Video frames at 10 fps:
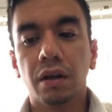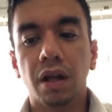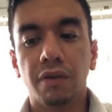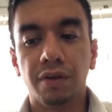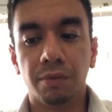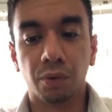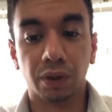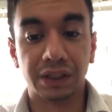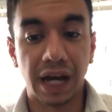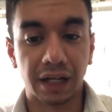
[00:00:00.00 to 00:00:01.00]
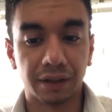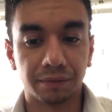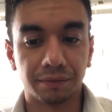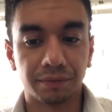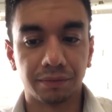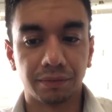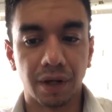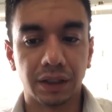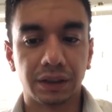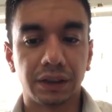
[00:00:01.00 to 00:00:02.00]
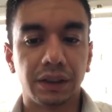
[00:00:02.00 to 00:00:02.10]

Love him or attack him. Right?